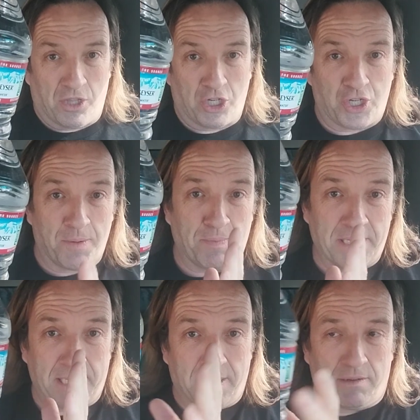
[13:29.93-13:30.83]
ship
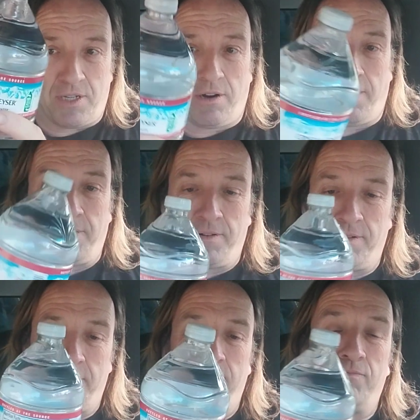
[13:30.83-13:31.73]
is, sorry,
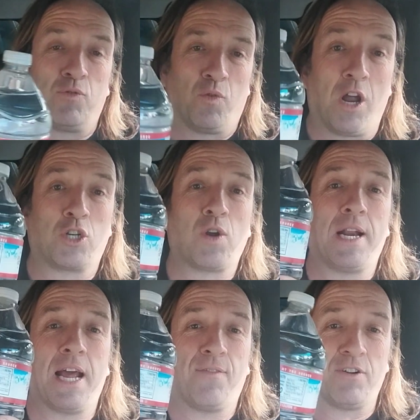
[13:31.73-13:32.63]
we're not trying
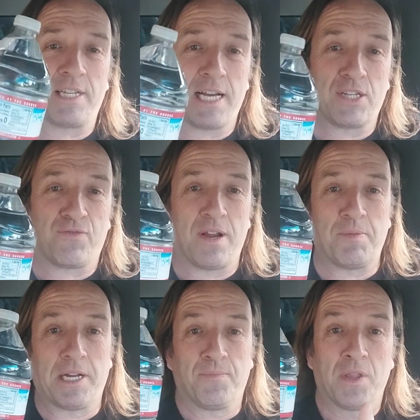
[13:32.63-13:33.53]
to advertise for
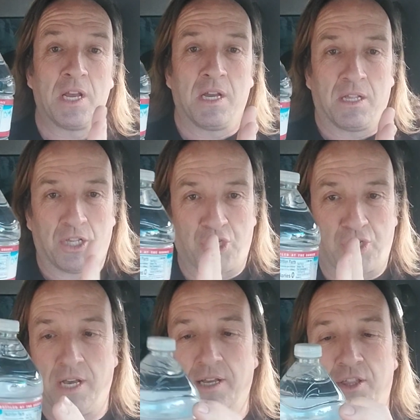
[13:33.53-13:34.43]
anybody.
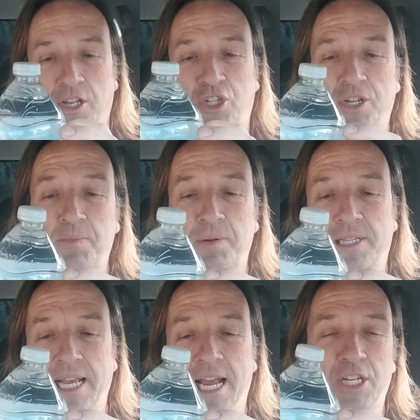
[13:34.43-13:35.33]
The ship
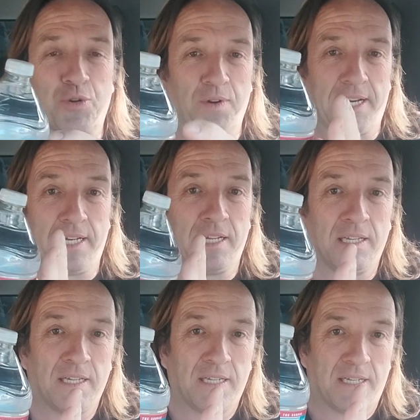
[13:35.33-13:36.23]
is entering
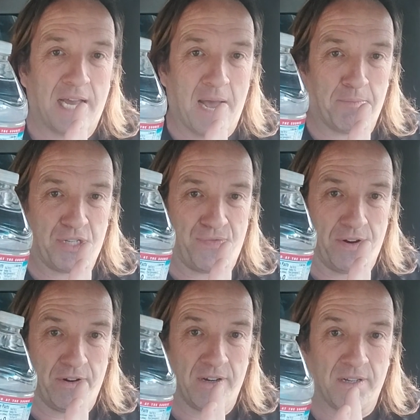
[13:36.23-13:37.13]

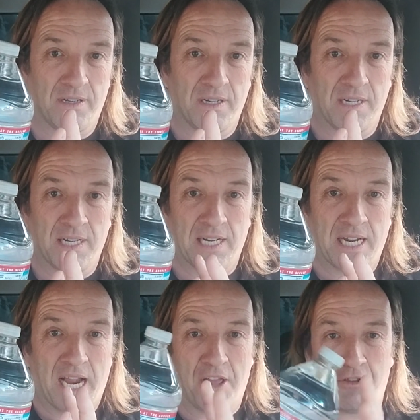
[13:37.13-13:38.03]
atmosphere,
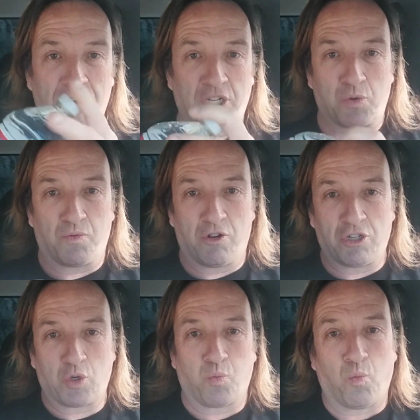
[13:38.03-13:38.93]
and there's
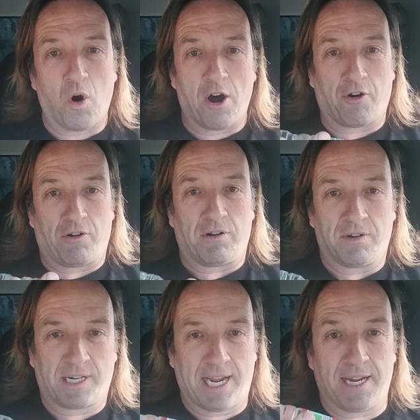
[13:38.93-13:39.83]
this water,
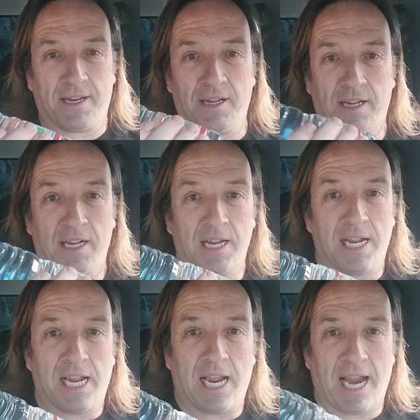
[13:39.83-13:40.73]
okay?
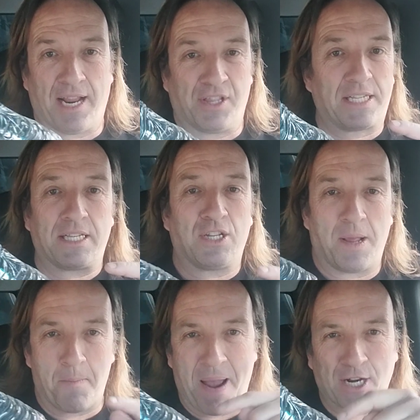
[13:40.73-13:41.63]
And
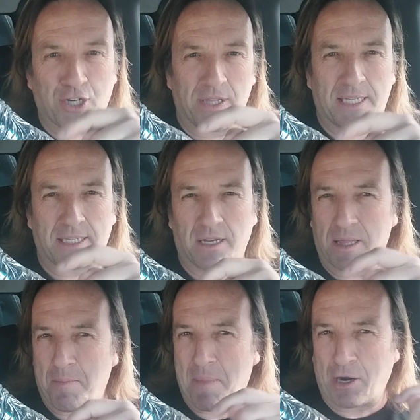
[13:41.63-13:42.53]
imagine this is on
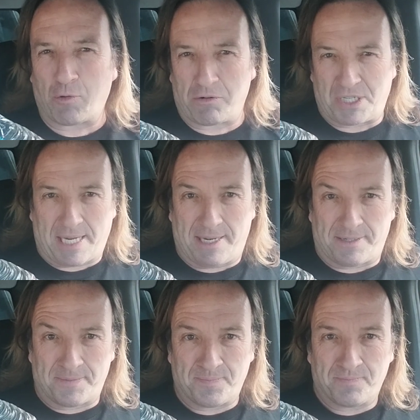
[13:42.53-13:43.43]
the micro scale,